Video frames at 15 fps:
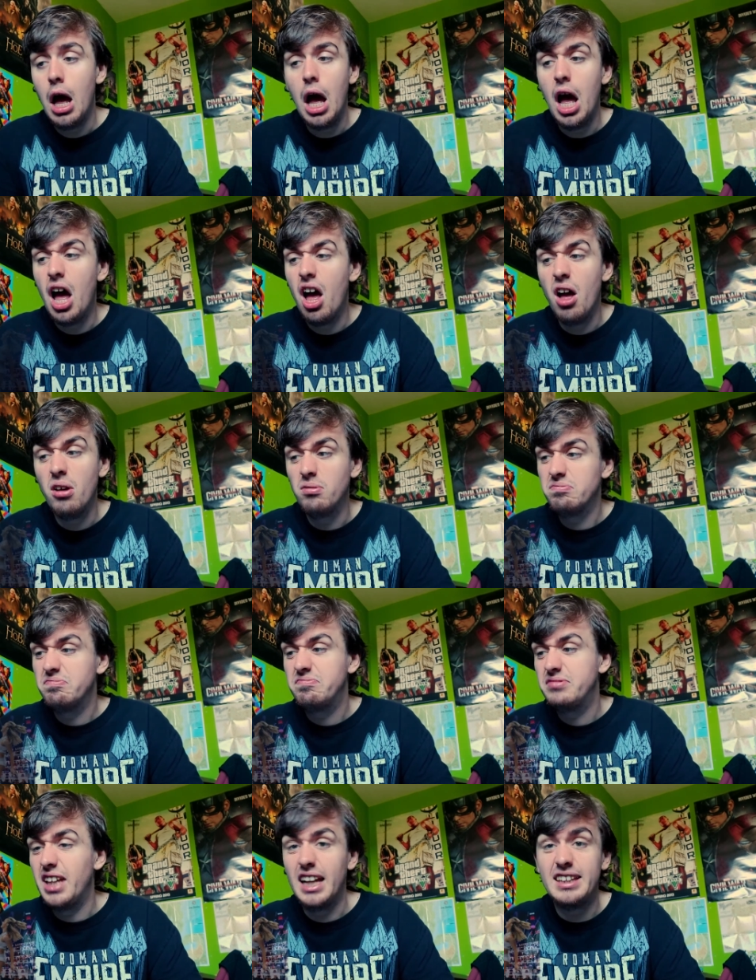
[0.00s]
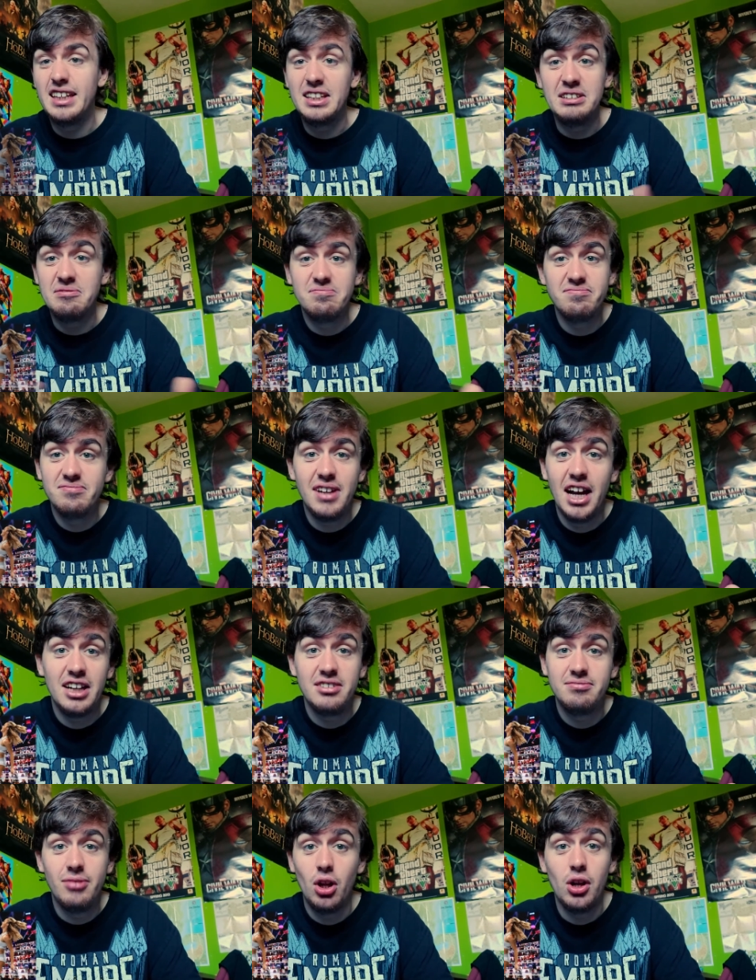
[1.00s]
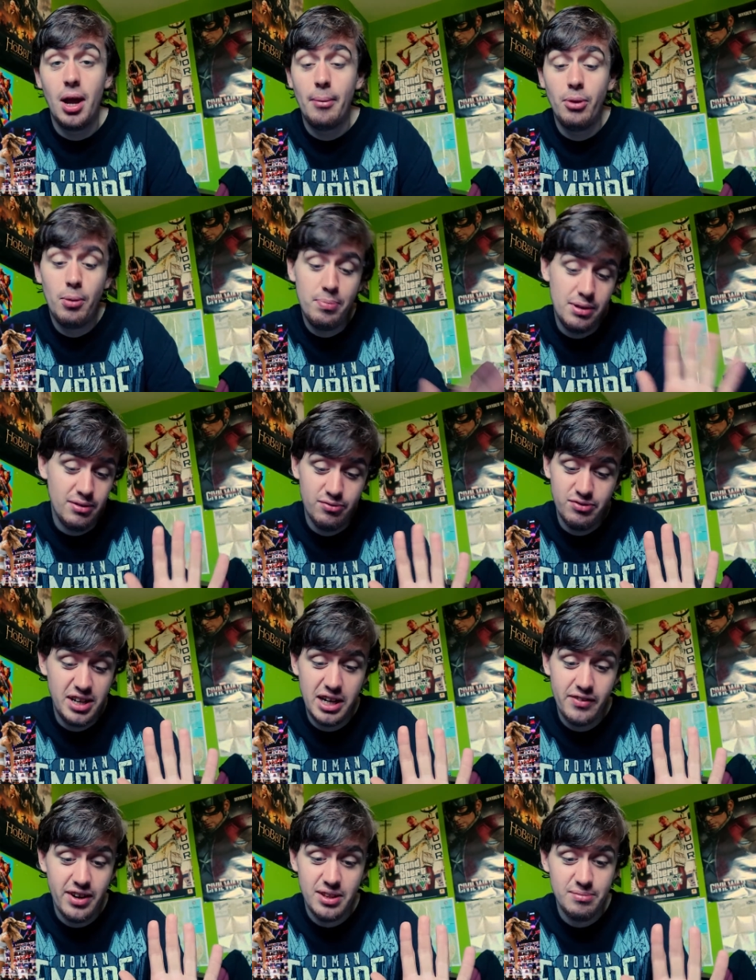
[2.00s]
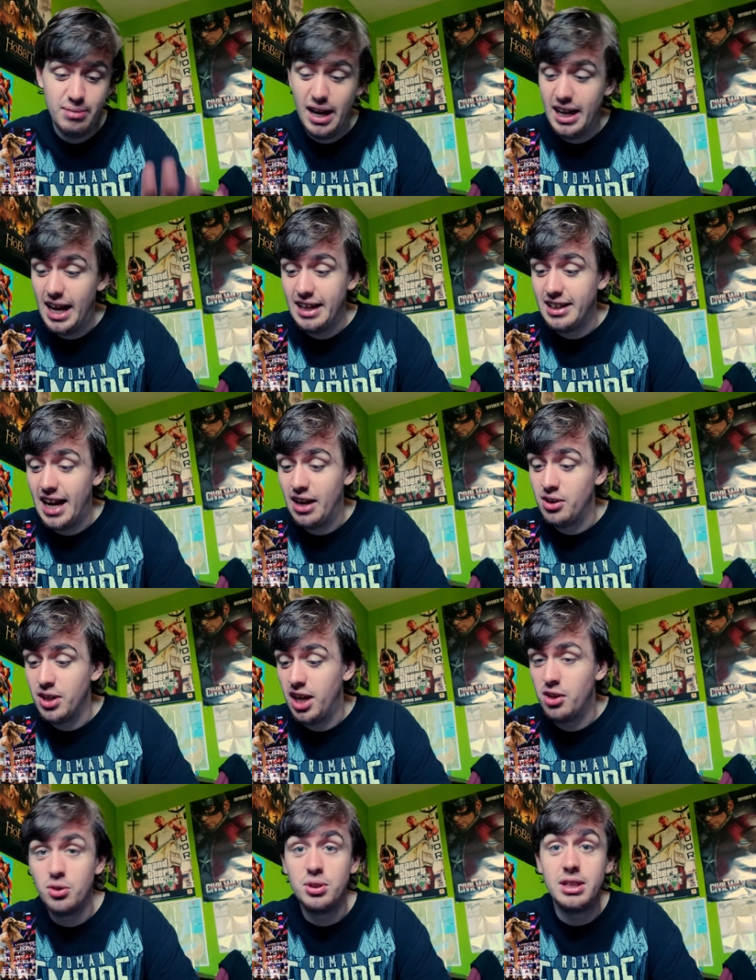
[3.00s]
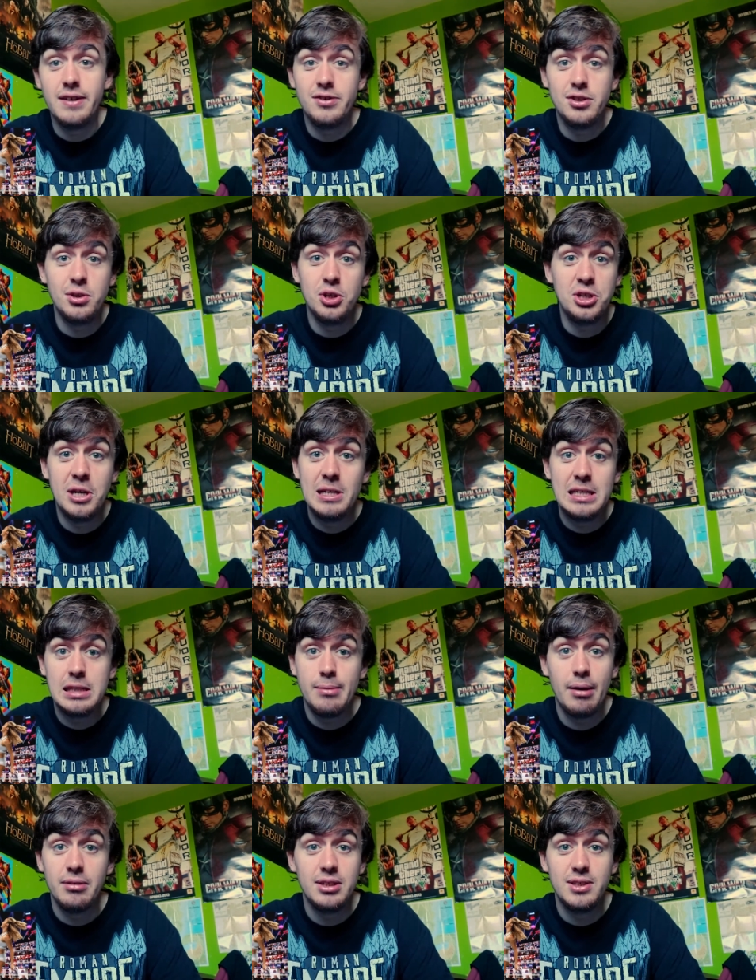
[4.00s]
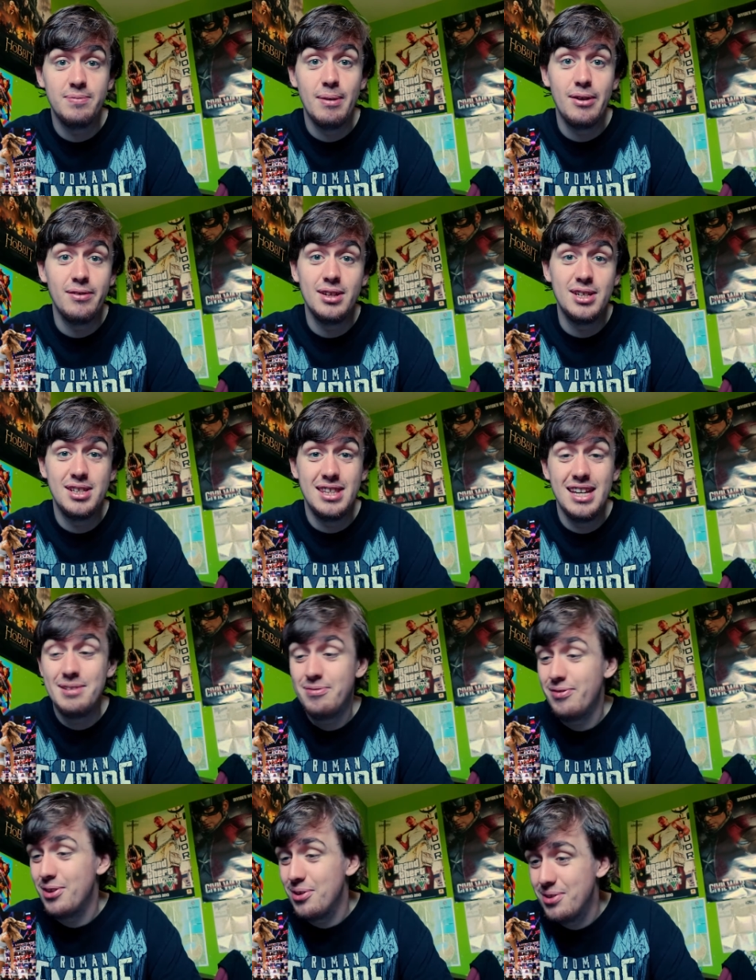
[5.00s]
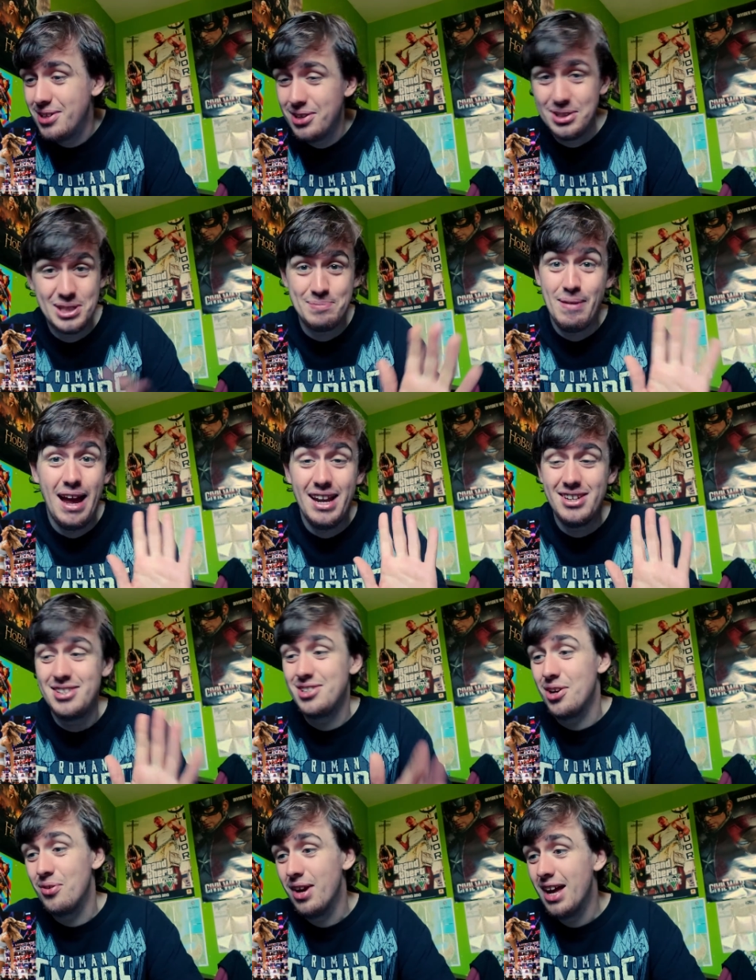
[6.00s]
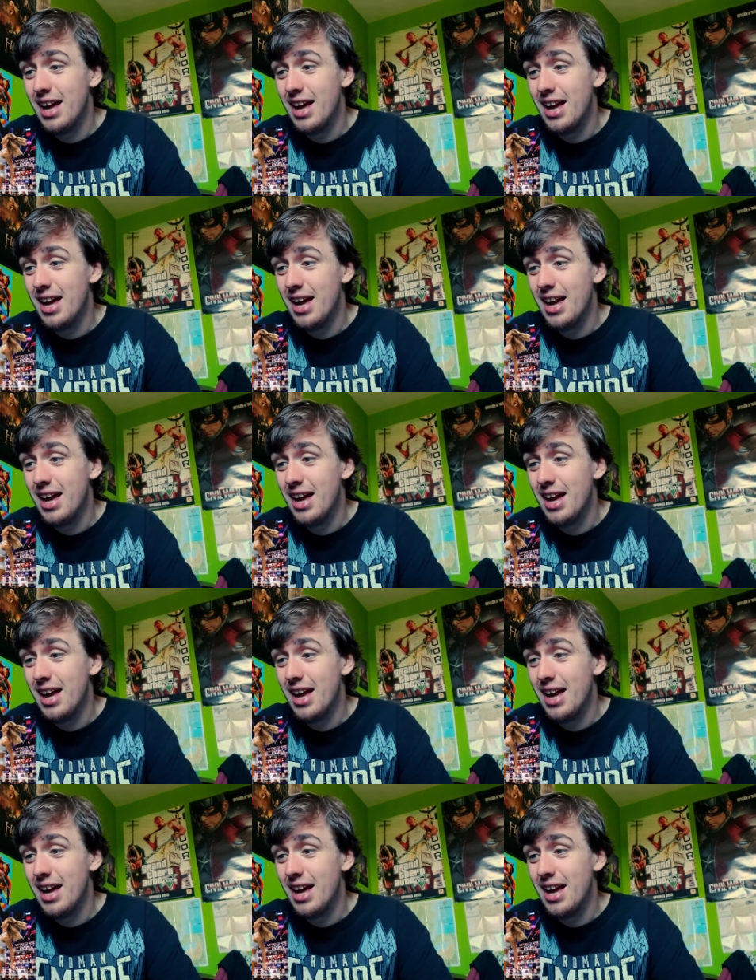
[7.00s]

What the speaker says: I'm not being ridiculous or anything, but I couldn't give two shits about this feud or this match. So